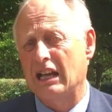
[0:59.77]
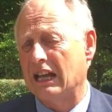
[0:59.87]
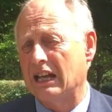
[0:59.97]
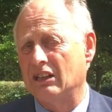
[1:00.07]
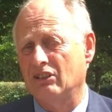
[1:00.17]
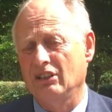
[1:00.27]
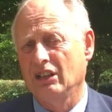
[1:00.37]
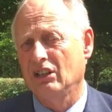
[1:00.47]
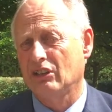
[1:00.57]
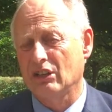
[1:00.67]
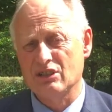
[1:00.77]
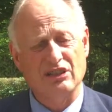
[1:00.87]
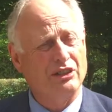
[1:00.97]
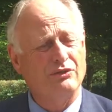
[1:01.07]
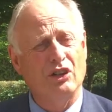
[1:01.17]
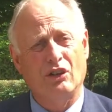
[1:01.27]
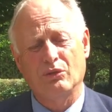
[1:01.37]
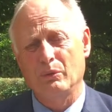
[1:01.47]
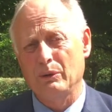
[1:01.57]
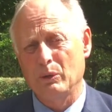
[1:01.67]
and those that have
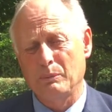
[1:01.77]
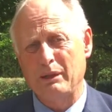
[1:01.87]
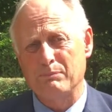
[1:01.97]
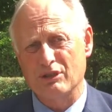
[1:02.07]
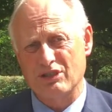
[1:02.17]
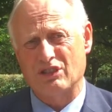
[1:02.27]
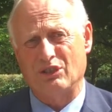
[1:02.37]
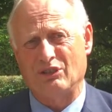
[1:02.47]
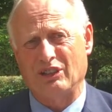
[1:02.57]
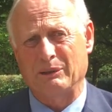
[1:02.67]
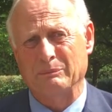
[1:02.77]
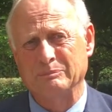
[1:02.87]
not, we will be prosecuting.